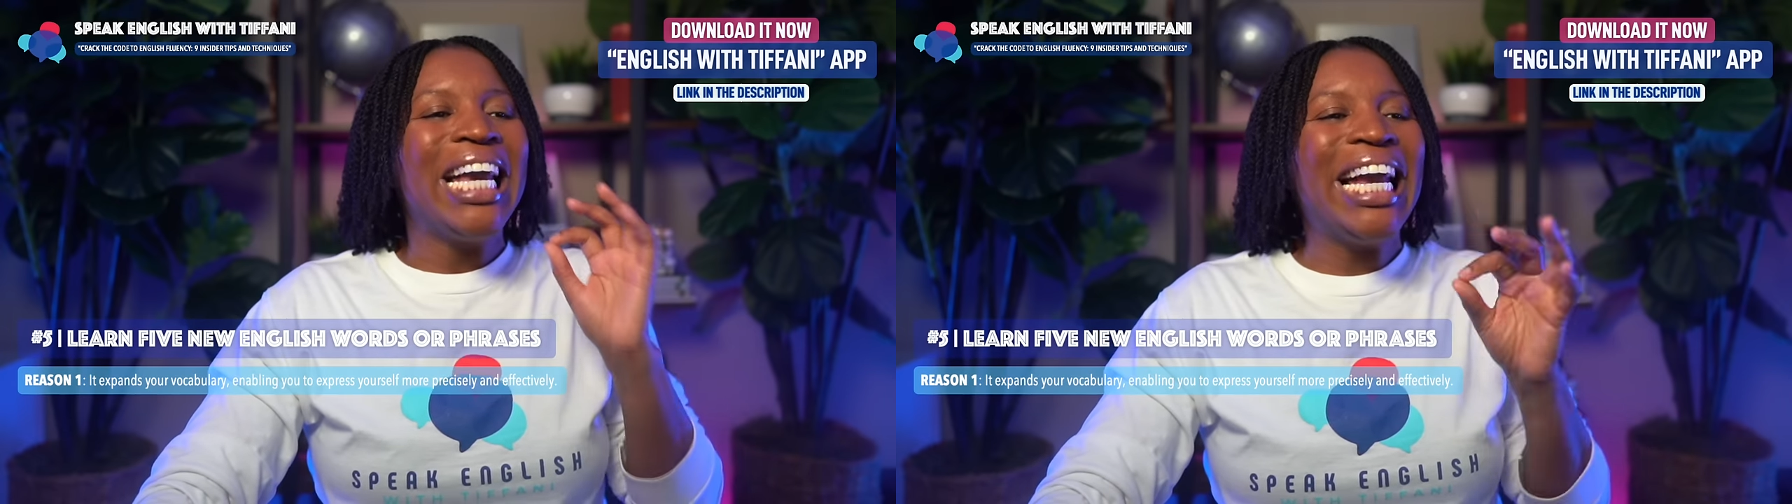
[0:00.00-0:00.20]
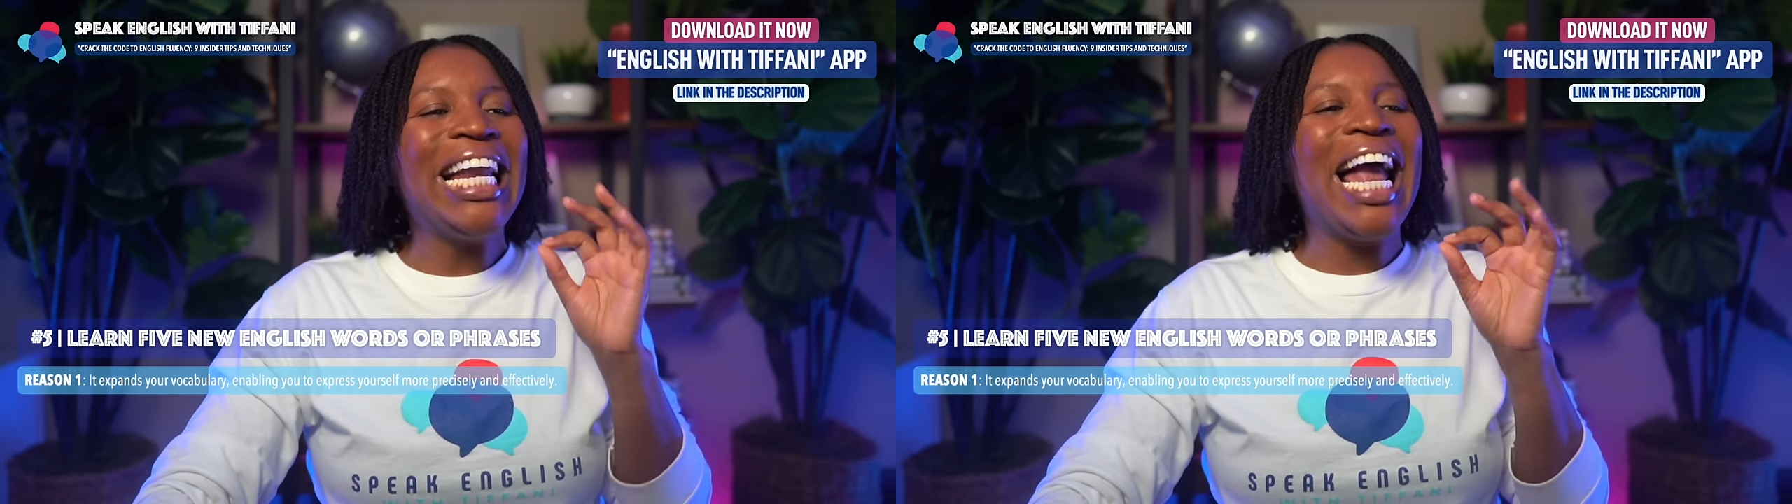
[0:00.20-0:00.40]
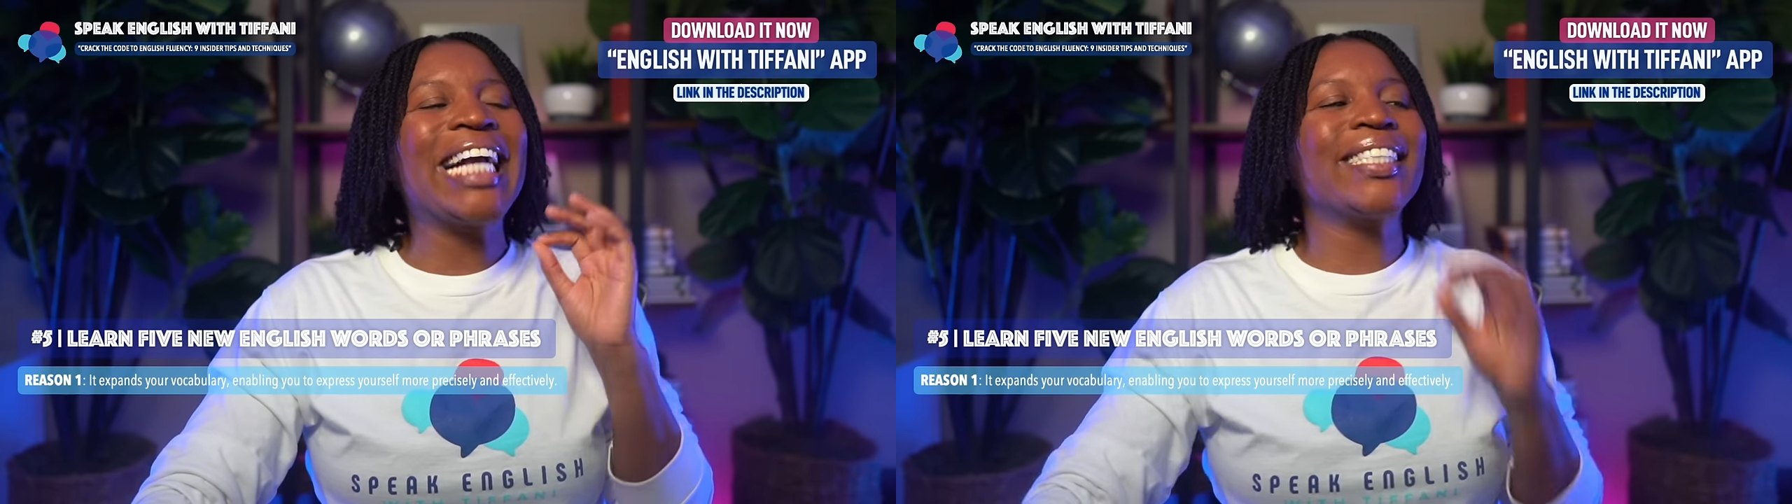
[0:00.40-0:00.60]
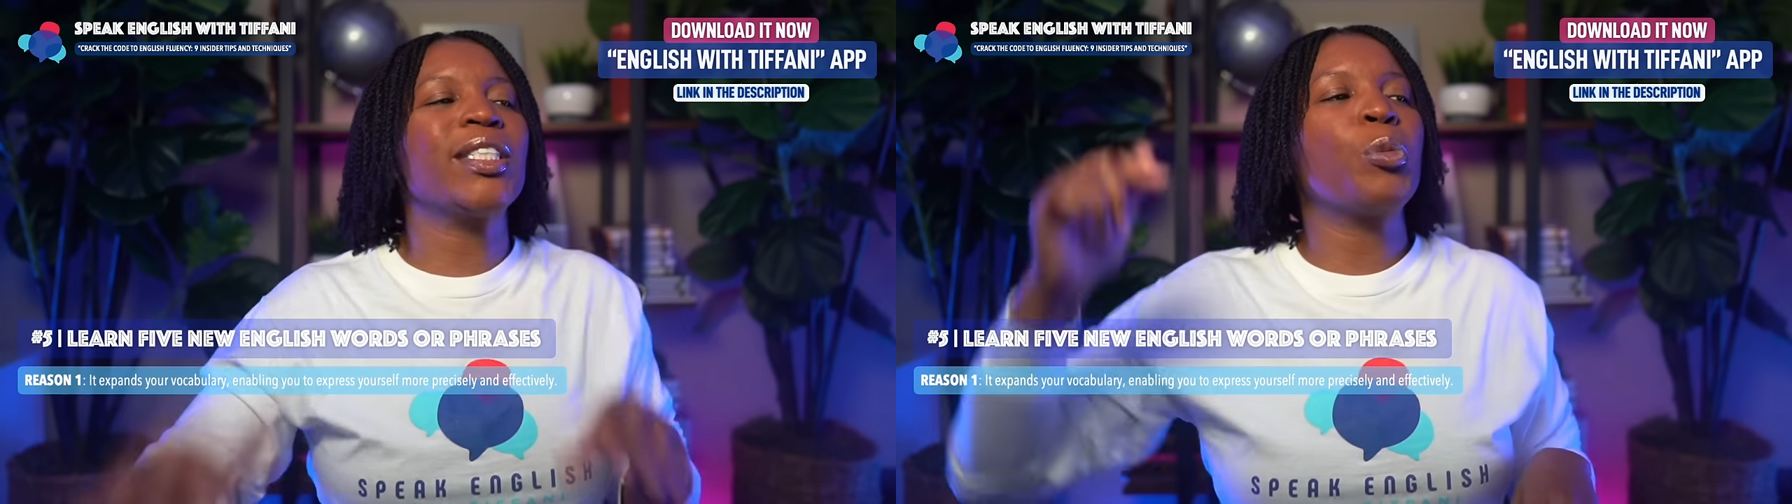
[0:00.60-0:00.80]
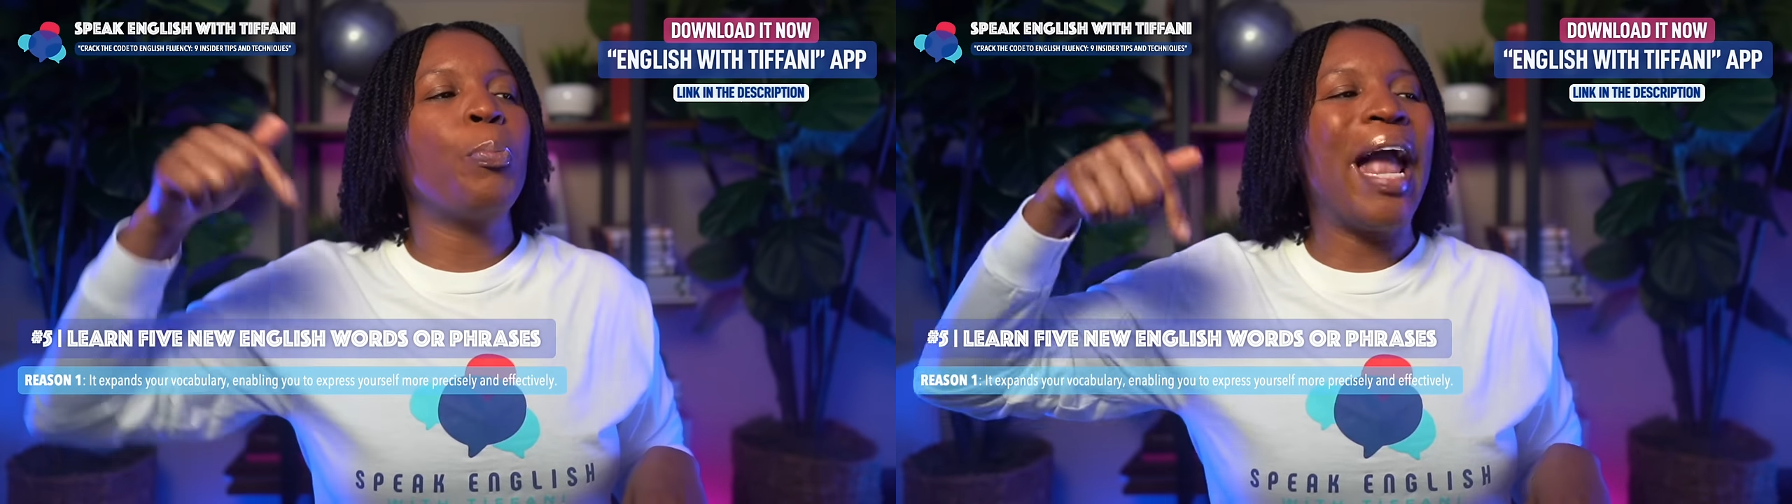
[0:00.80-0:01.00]
it
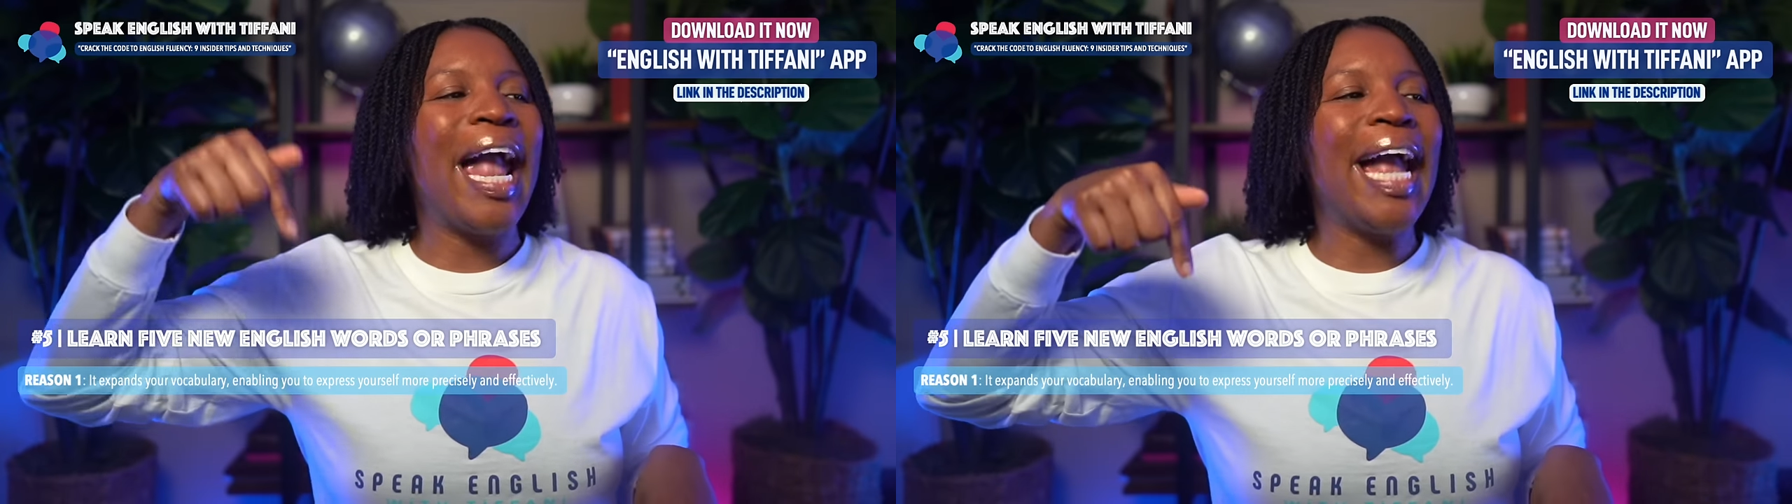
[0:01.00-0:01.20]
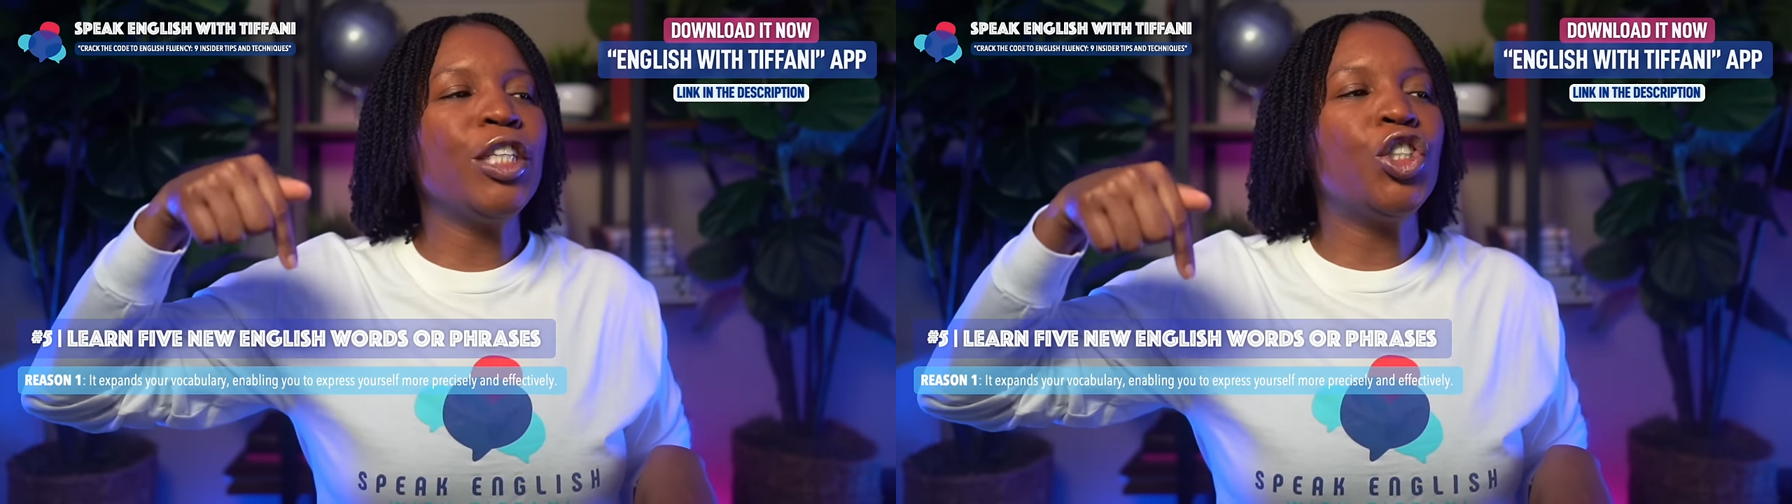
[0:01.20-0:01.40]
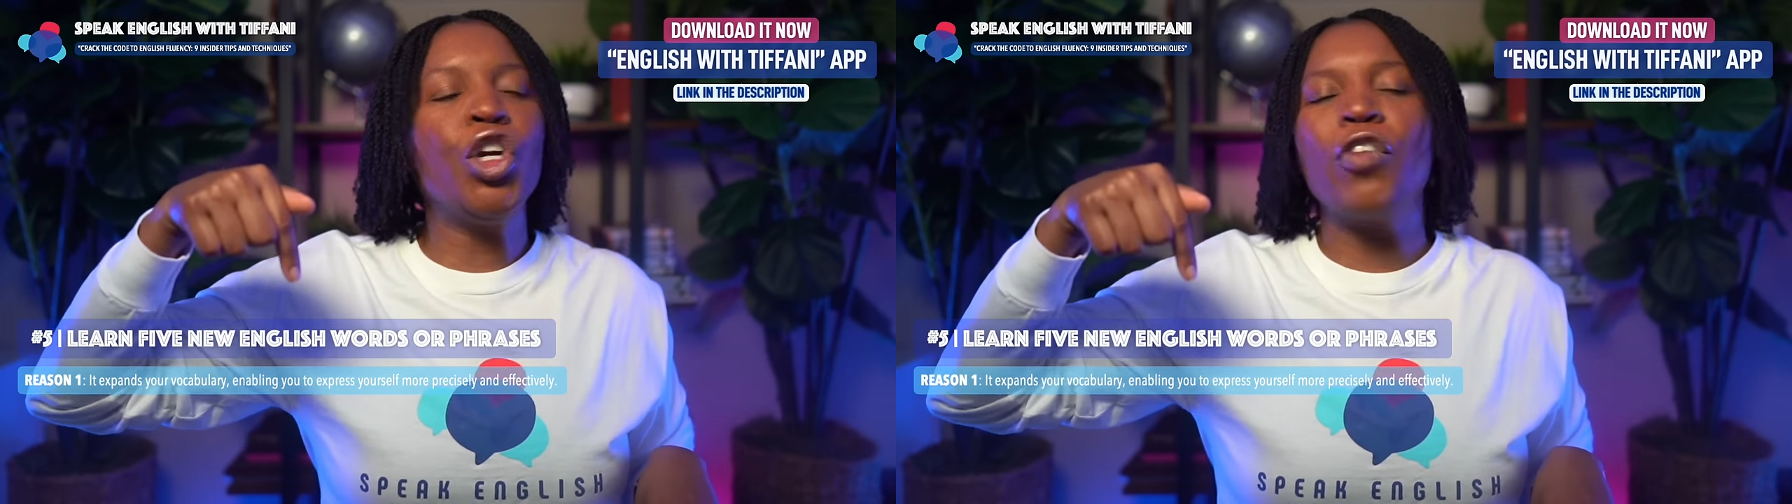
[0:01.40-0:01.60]
expands